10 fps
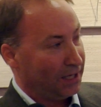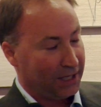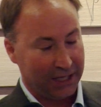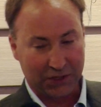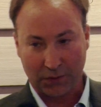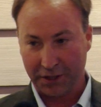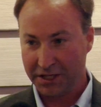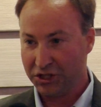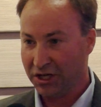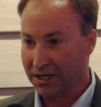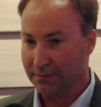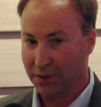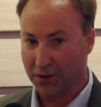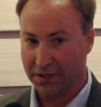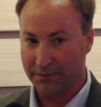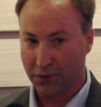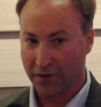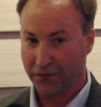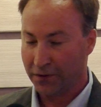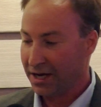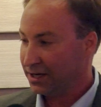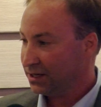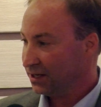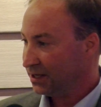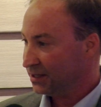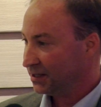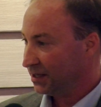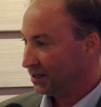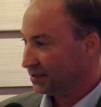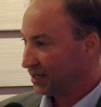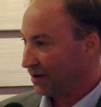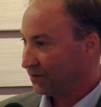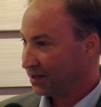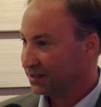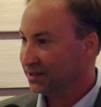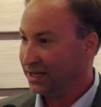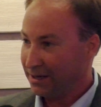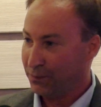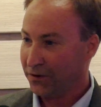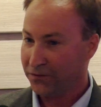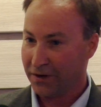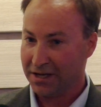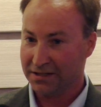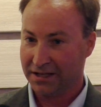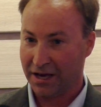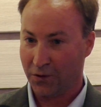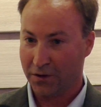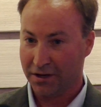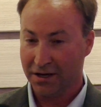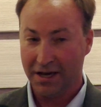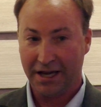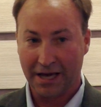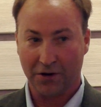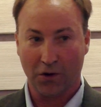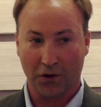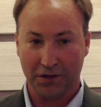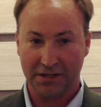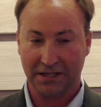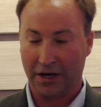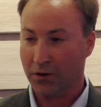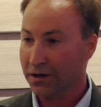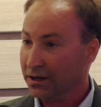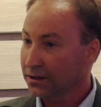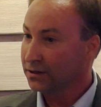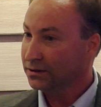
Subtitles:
He swallowed a chicken bone. He perforated his esophagus, and then he perforated his aorta. He had a hole in his aorta.